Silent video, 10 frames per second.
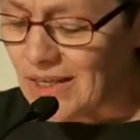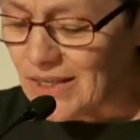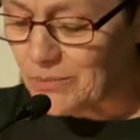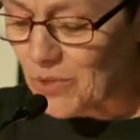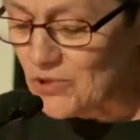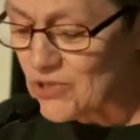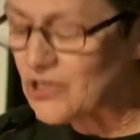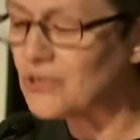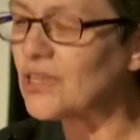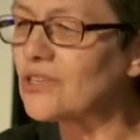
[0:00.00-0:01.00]
In
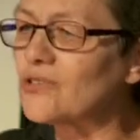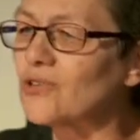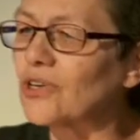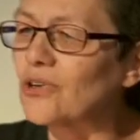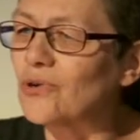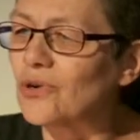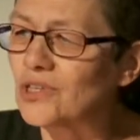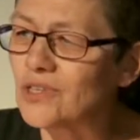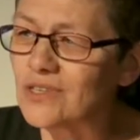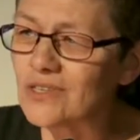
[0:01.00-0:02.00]
most US drug
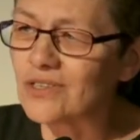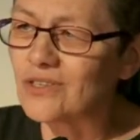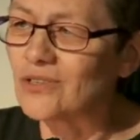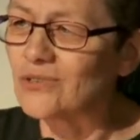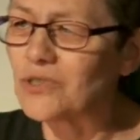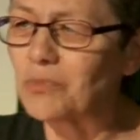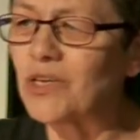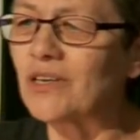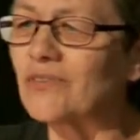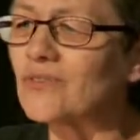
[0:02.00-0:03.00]
courts, to
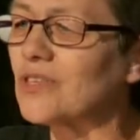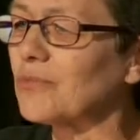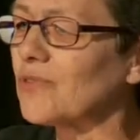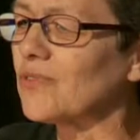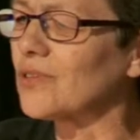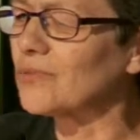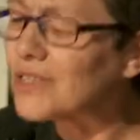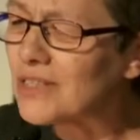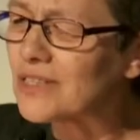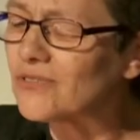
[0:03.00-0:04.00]
speak of some of the
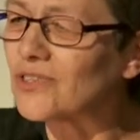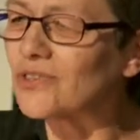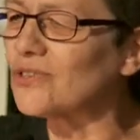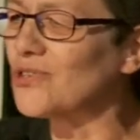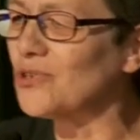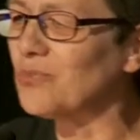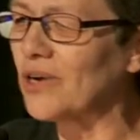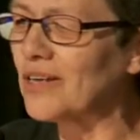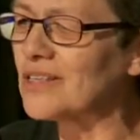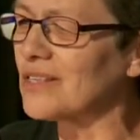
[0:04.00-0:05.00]
really difficult due
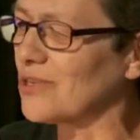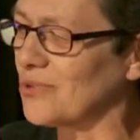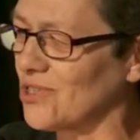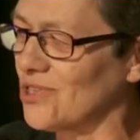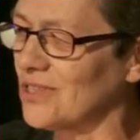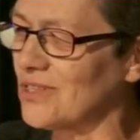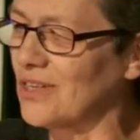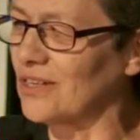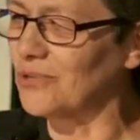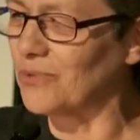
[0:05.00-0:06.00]
process questions
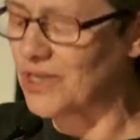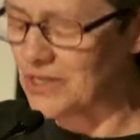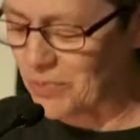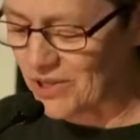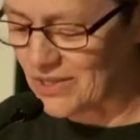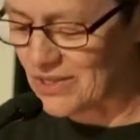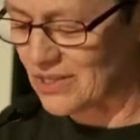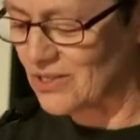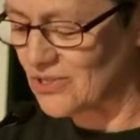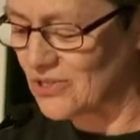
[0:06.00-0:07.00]
that are raised by
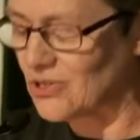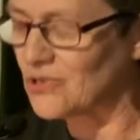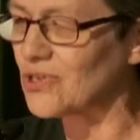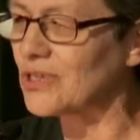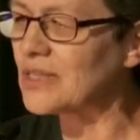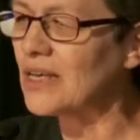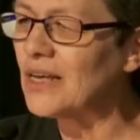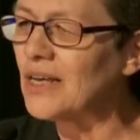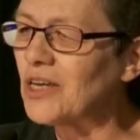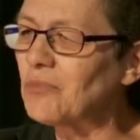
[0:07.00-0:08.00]
these institutions,
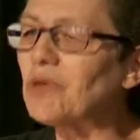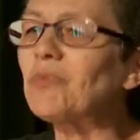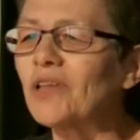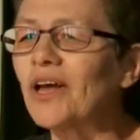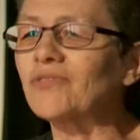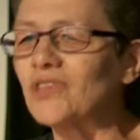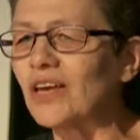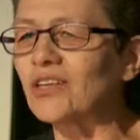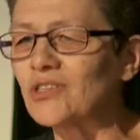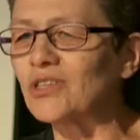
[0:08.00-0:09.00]
people have to
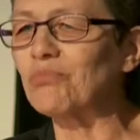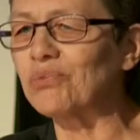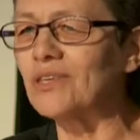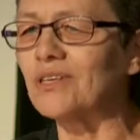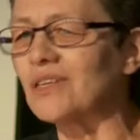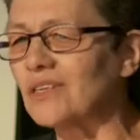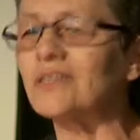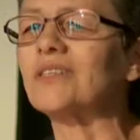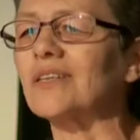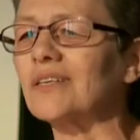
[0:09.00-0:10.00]
actually plead
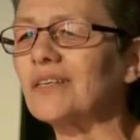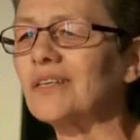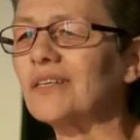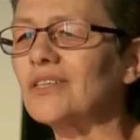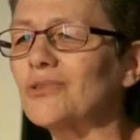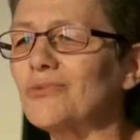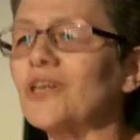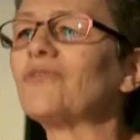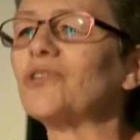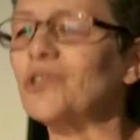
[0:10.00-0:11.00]
guilty to
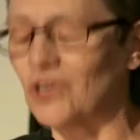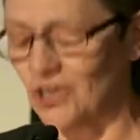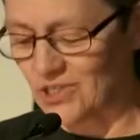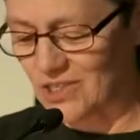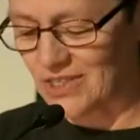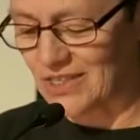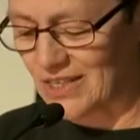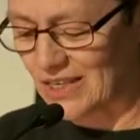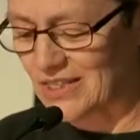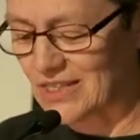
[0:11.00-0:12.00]
whatever charge is
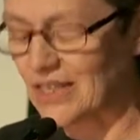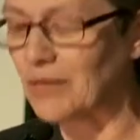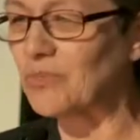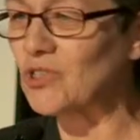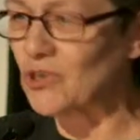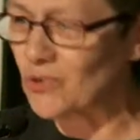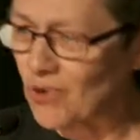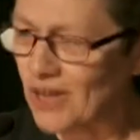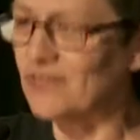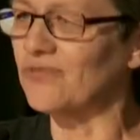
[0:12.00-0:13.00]
against them to
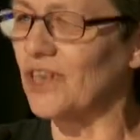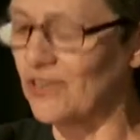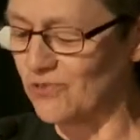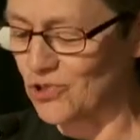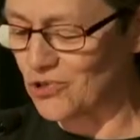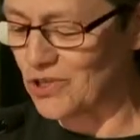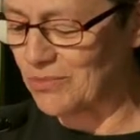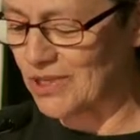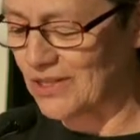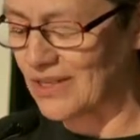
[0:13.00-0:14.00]
qualify for
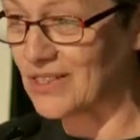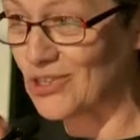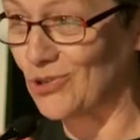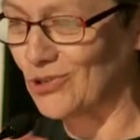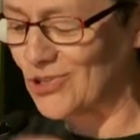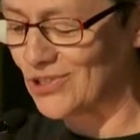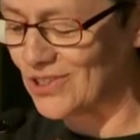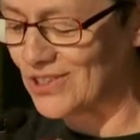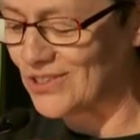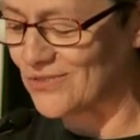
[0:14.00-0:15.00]
treatment as an
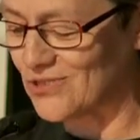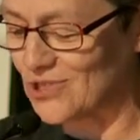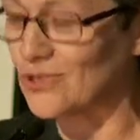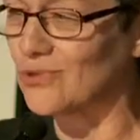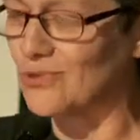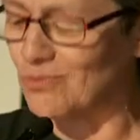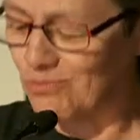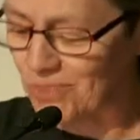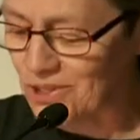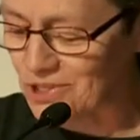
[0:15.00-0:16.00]
alternative to
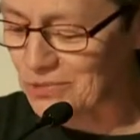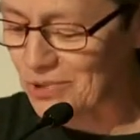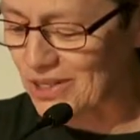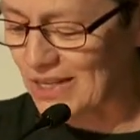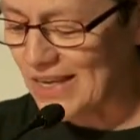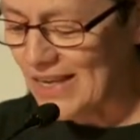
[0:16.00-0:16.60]
punishment.